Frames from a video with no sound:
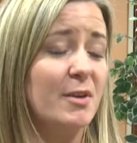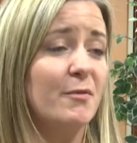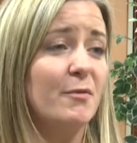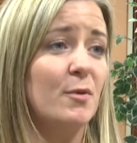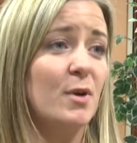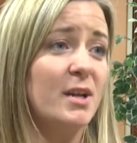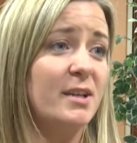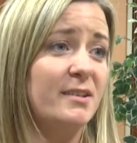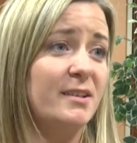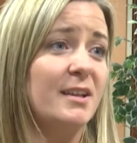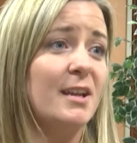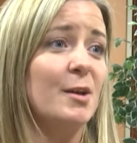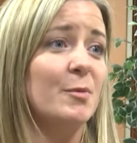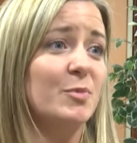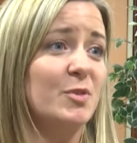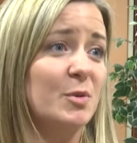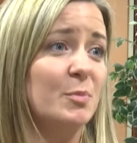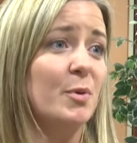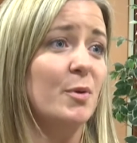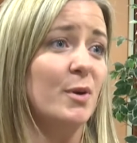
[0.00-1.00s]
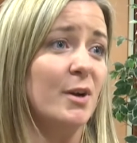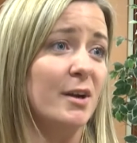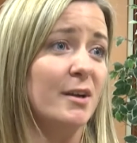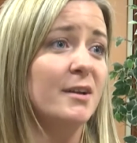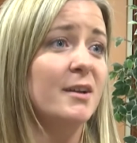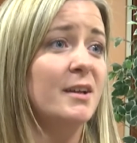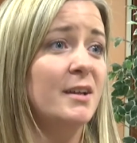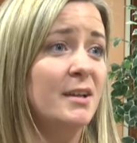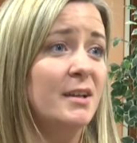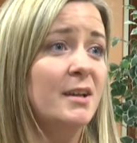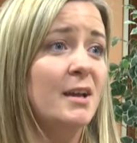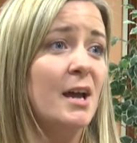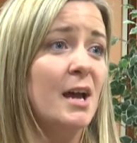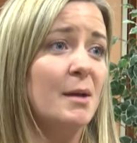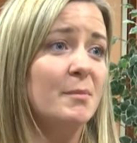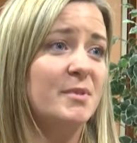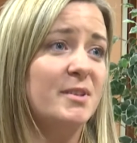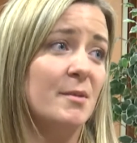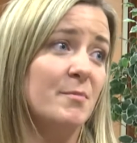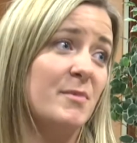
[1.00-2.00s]
a voice and help support
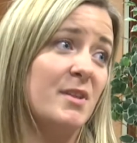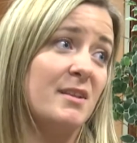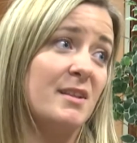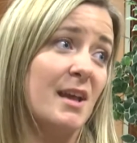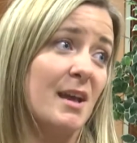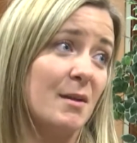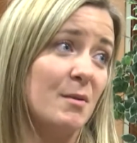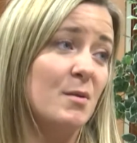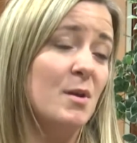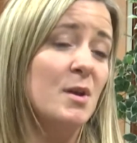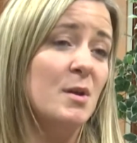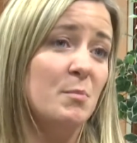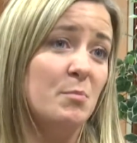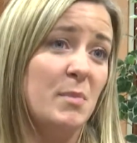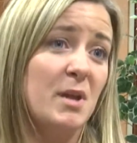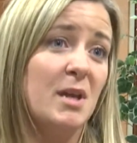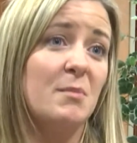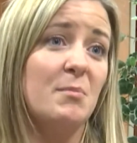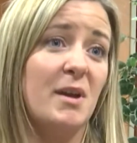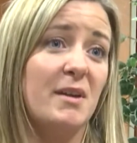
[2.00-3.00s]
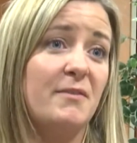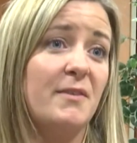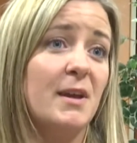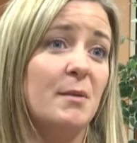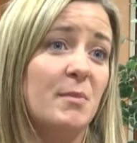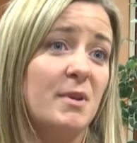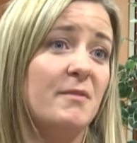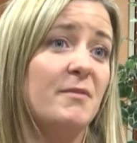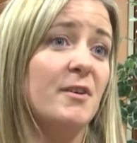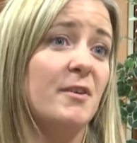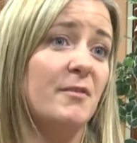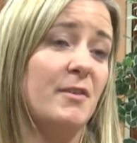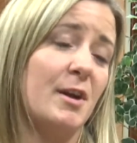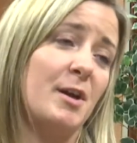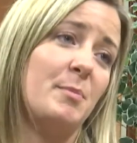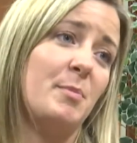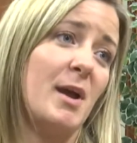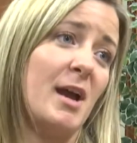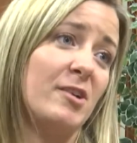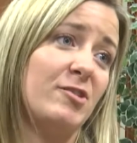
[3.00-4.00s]
something that me and my family feel
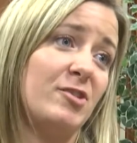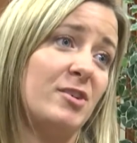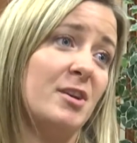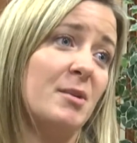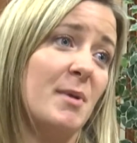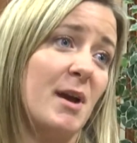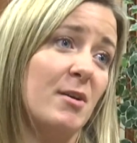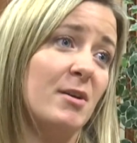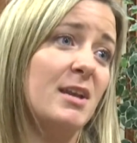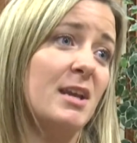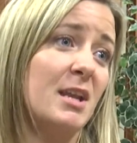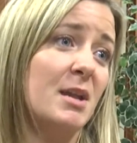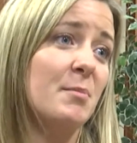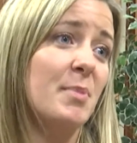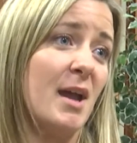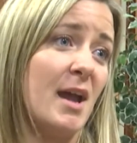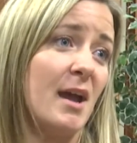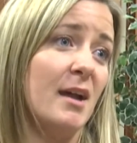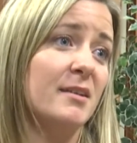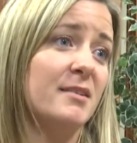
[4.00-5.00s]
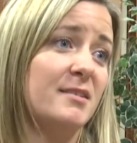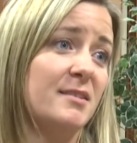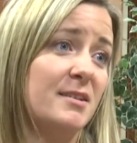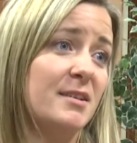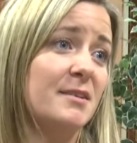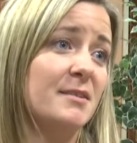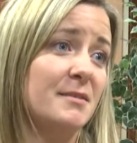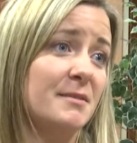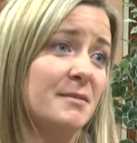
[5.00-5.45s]
very passionate about getting passed.